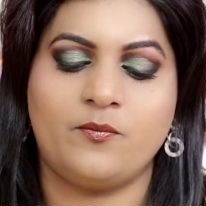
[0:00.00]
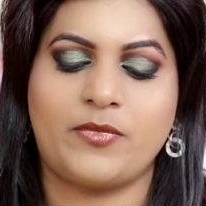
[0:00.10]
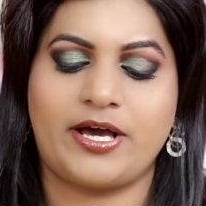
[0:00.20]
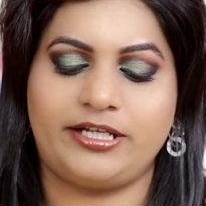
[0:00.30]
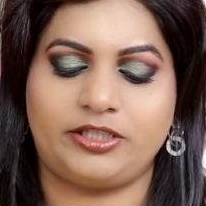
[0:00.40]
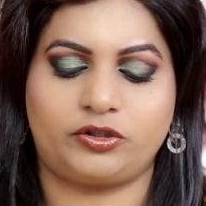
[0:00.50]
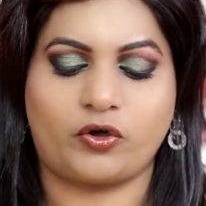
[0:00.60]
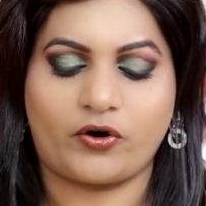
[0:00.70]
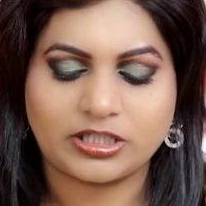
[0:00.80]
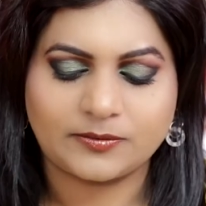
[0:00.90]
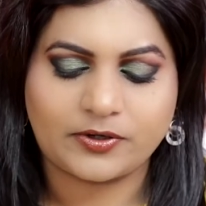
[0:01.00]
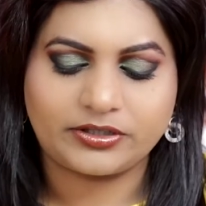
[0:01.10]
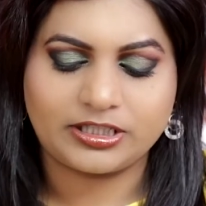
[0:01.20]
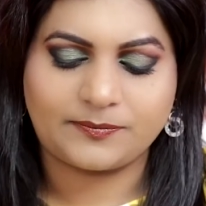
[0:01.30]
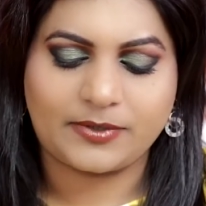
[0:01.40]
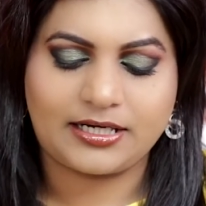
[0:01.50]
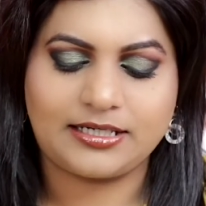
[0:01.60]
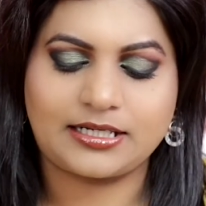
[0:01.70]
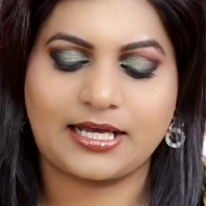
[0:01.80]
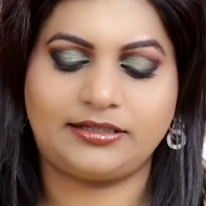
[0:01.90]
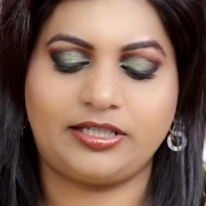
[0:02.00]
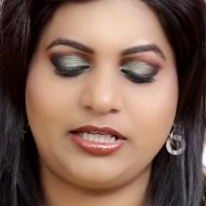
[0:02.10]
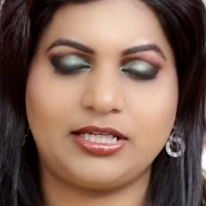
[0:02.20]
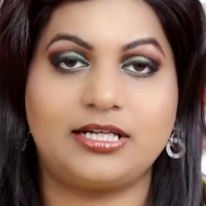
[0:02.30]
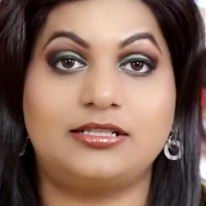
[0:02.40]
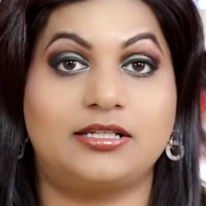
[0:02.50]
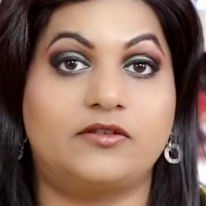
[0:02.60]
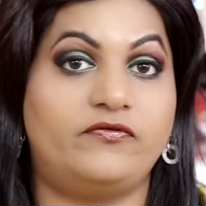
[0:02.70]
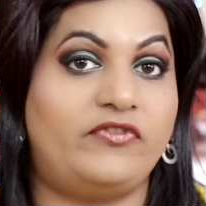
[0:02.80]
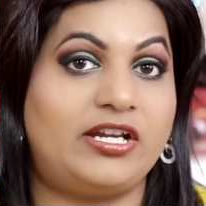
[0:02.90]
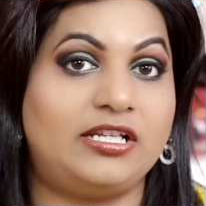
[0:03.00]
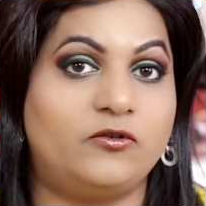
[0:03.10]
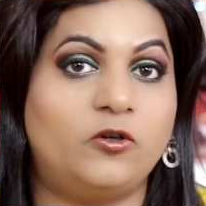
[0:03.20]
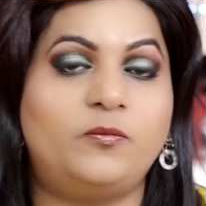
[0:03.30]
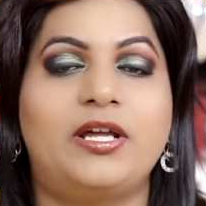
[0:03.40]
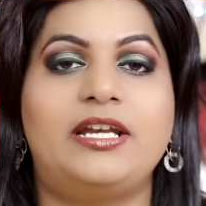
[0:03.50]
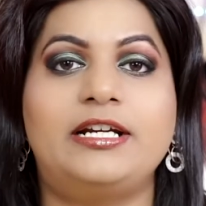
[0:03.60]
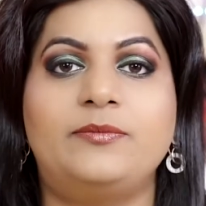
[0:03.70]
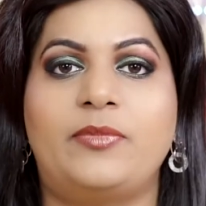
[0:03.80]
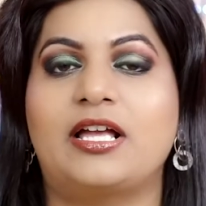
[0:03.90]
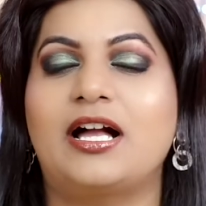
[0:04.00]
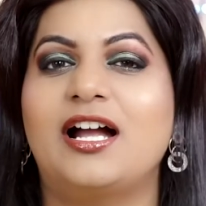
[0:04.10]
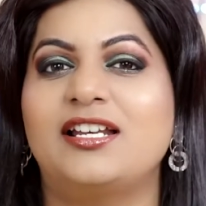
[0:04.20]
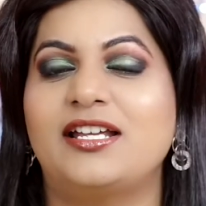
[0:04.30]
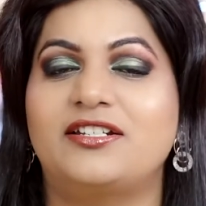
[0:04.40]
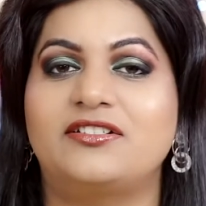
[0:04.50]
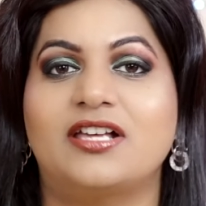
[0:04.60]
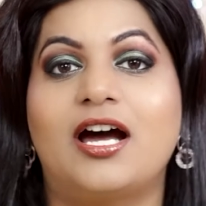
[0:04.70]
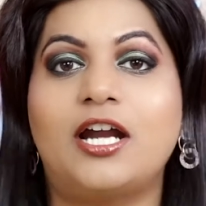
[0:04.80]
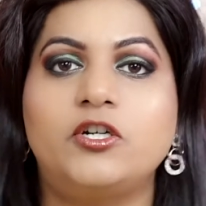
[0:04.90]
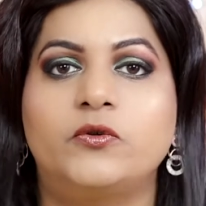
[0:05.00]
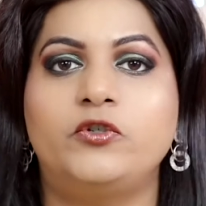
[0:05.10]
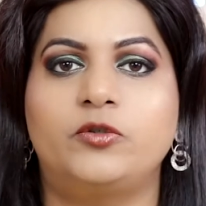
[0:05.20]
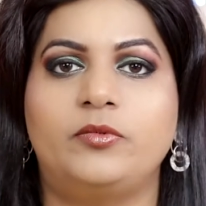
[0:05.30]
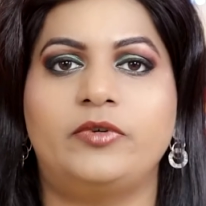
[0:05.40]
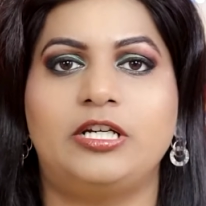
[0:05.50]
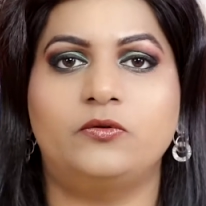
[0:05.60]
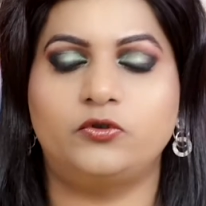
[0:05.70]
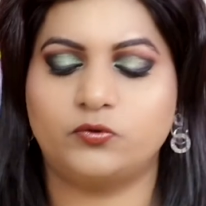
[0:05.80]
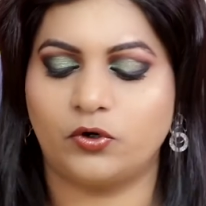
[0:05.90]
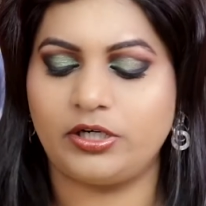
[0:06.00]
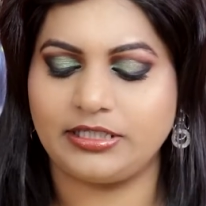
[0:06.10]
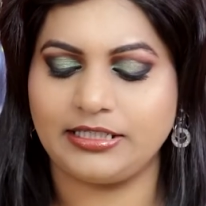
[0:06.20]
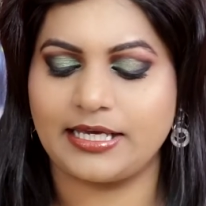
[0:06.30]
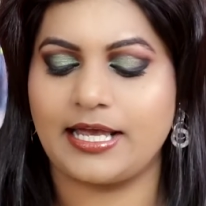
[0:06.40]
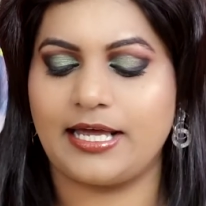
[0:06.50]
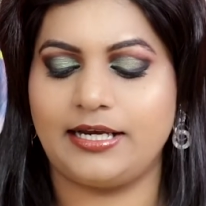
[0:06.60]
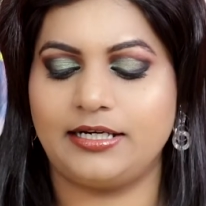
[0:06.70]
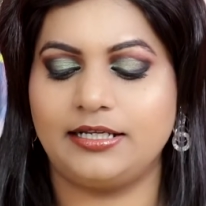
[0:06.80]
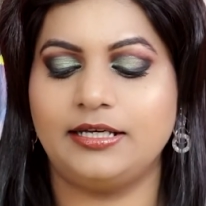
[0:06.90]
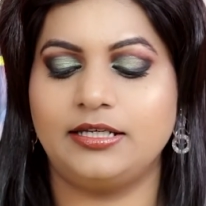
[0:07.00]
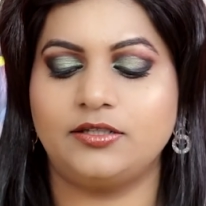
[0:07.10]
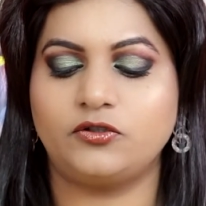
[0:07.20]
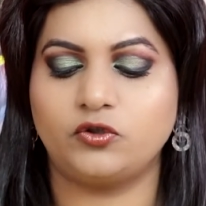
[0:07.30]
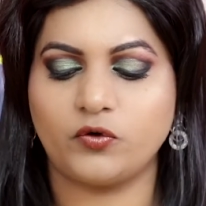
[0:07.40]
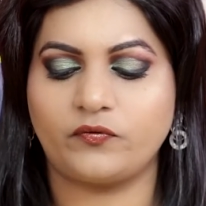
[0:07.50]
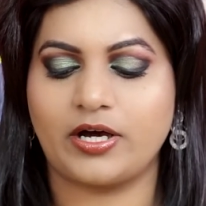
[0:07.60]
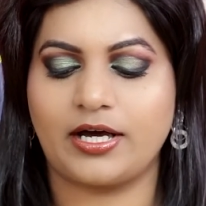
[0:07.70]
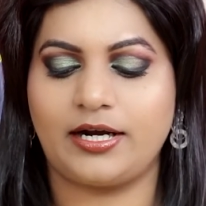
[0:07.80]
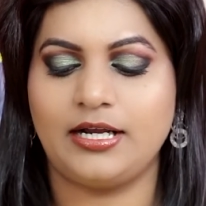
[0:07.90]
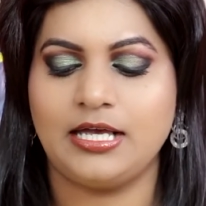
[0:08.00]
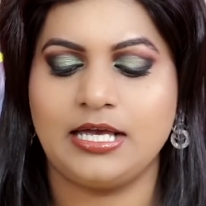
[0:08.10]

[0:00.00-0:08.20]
My thoughts about this palette: I think it's a very good palette. Becca highlighters are known to be very good quality, and so far